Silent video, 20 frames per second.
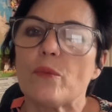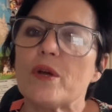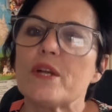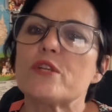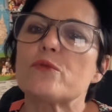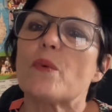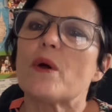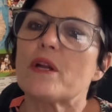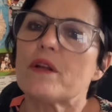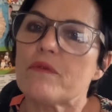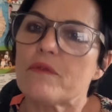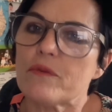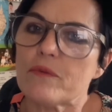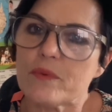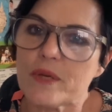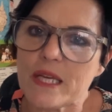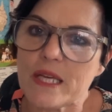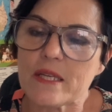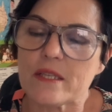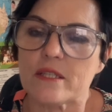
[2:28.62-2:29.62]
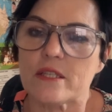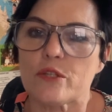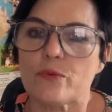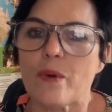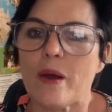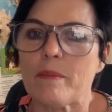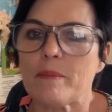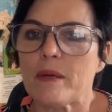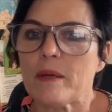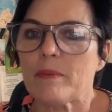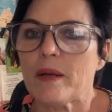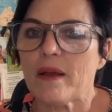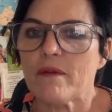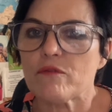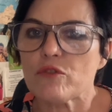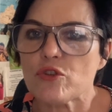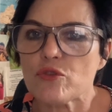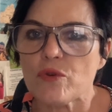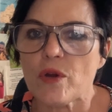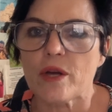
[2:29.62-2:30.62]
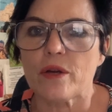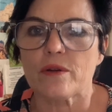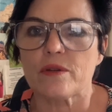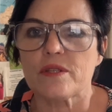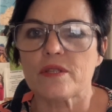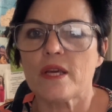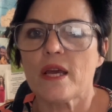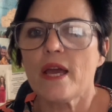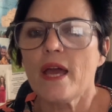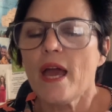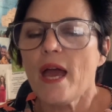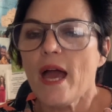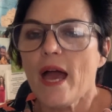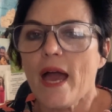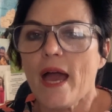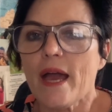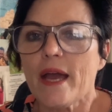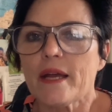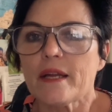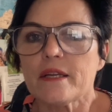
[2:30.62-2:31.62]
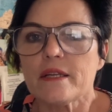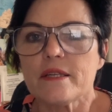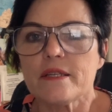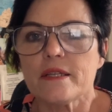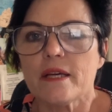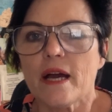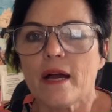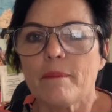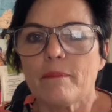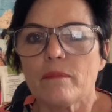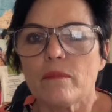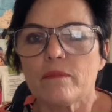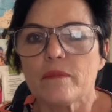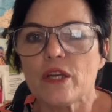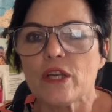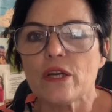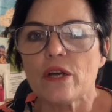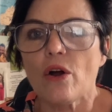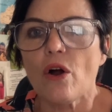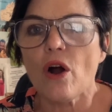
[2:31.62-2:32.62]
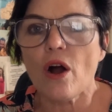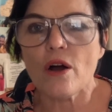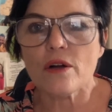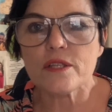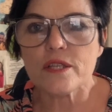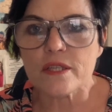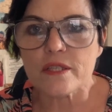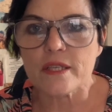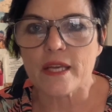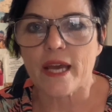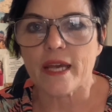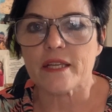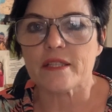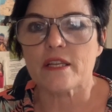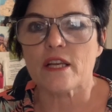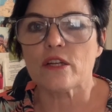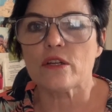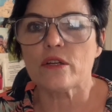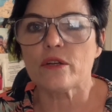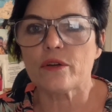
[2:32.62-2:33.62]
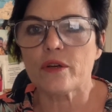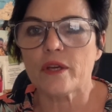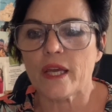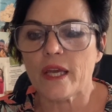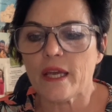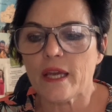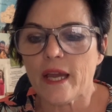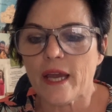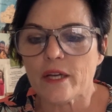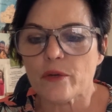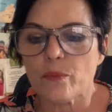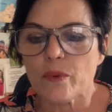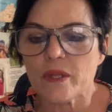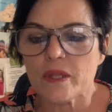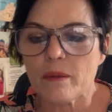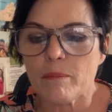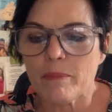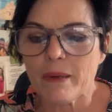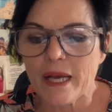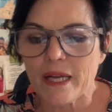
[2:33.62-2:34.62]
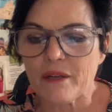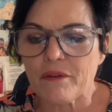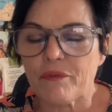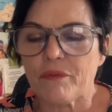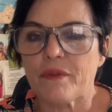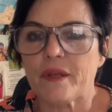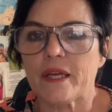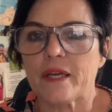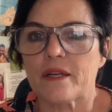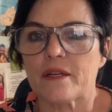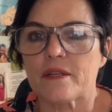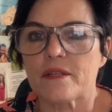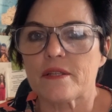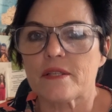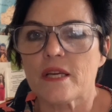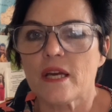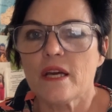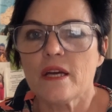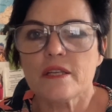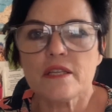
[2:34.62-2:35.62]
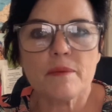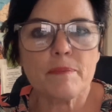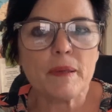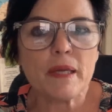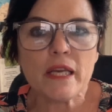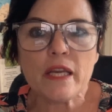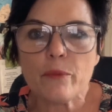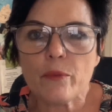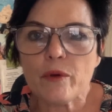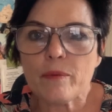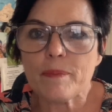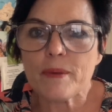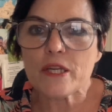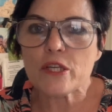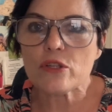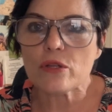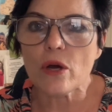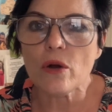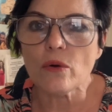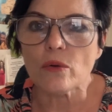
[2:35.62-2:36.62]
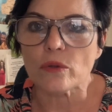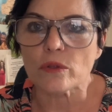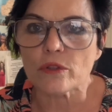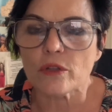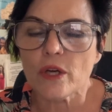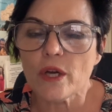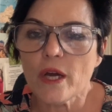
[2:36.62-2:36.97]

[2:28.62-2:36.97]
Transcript: one of the reasons why people have strokes and heart attacks, and looking at when the blood thickens. Typically, we've been told